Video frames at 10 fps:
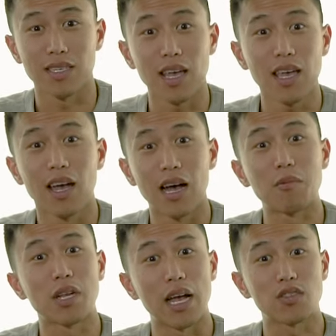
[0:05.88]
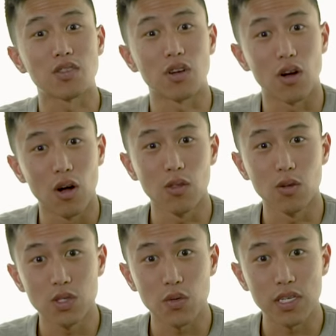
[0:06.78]
Today, I'm gonna answer all
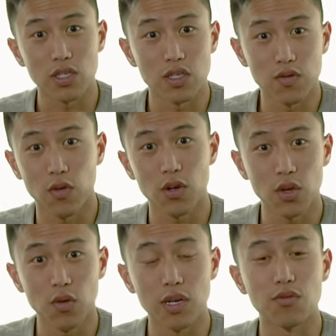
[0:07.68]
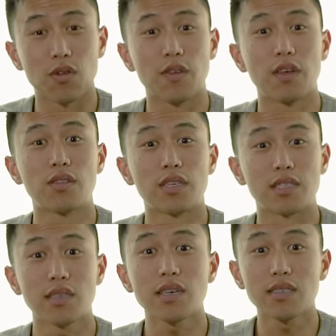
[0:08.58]
those questions for you and reveal the
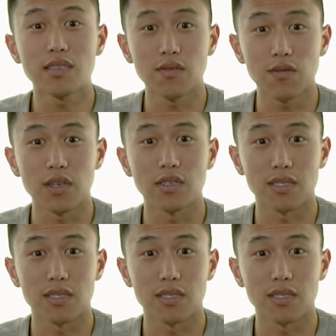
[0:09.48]
six different